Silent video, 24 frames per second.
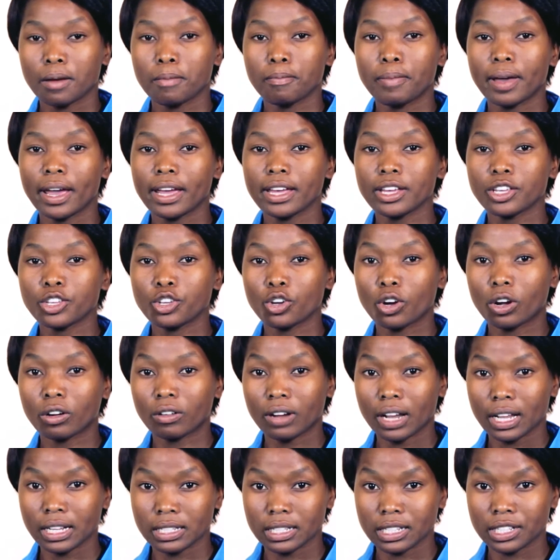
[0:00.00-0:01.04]
Paying your
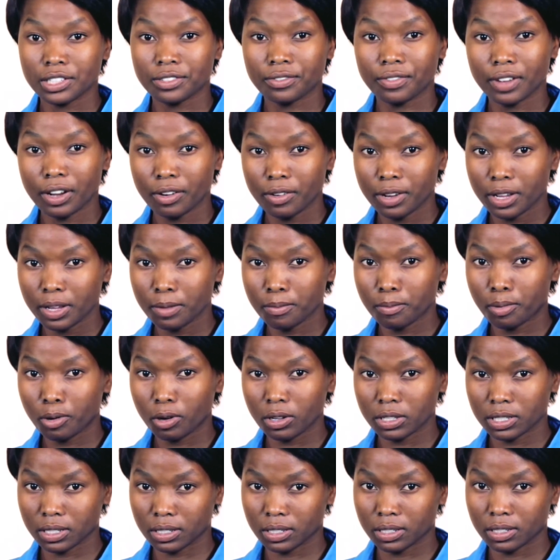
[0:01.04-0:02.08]
rent is very
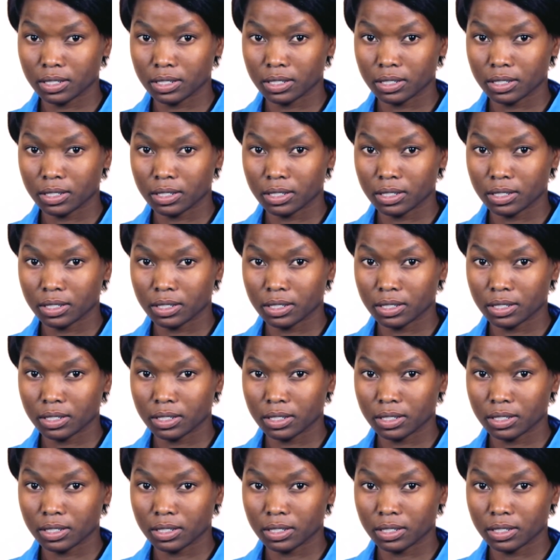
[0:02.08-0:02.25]
important.